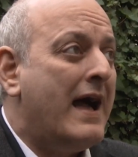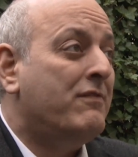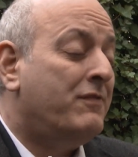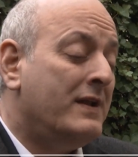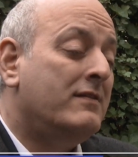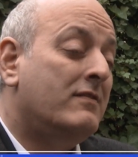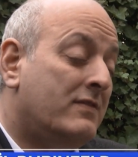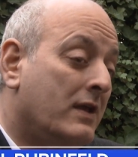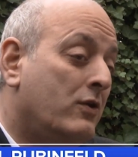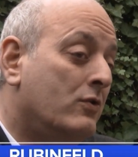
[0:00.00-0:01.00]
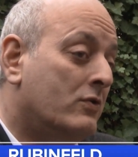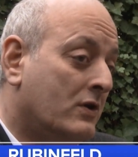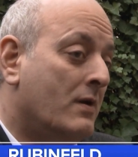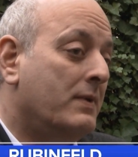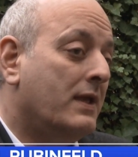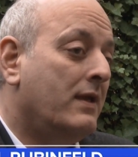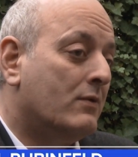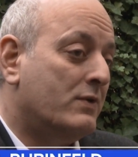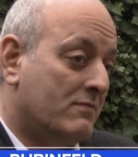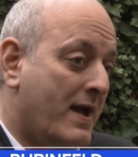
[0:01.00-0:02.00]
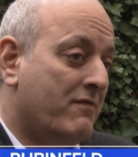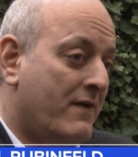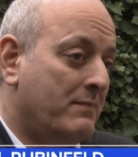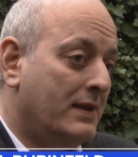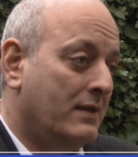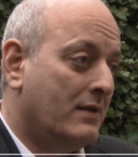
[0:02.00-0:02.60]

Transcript: I felt insecure coming here with my family.